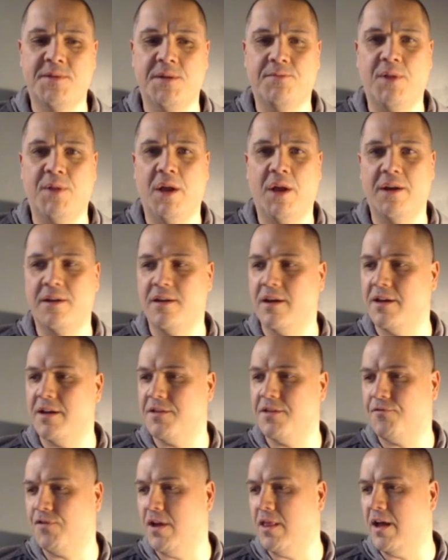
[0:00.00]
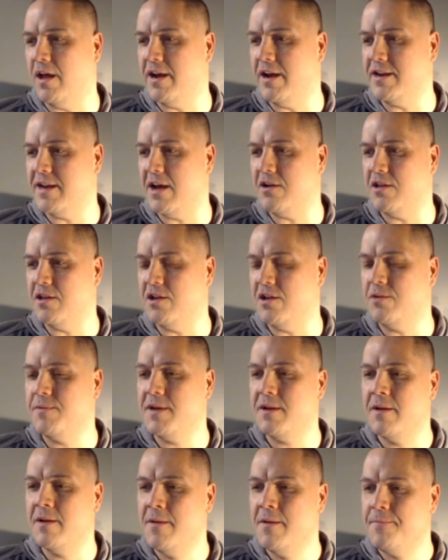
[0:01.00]
to plug the front line down a little
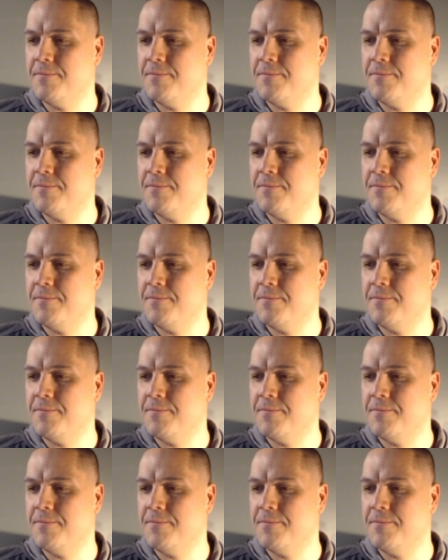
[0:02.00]
bit.